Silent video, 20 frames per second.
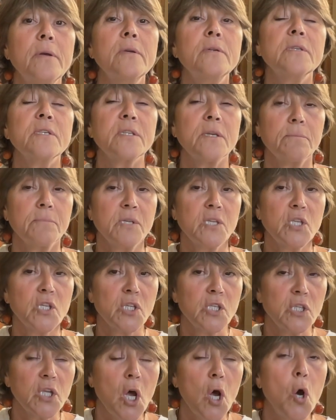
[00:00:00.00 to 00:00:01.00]
Some
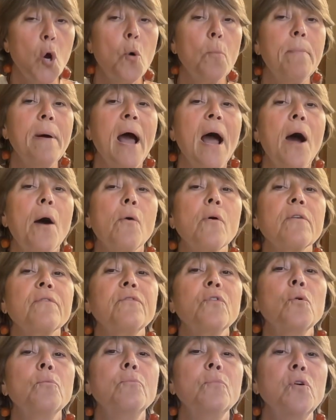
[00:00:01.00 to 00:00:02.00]
slow,
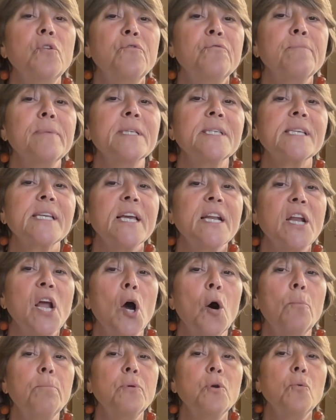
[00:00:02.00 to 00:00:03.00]
powerful movements can
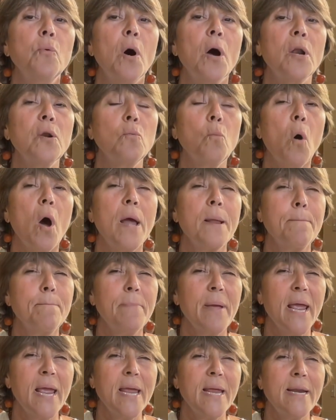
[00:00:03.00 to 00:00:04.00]
help you unwind
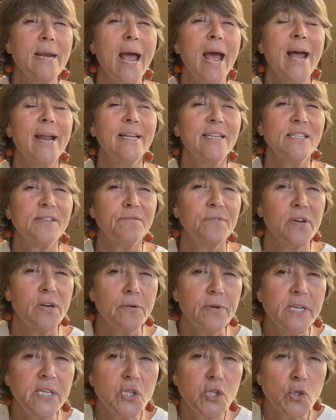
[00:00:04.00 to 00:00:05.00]
pain at its
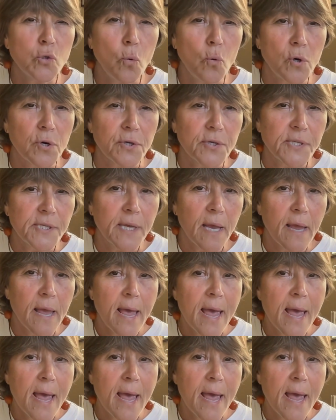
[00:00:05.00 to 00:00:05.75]
very source.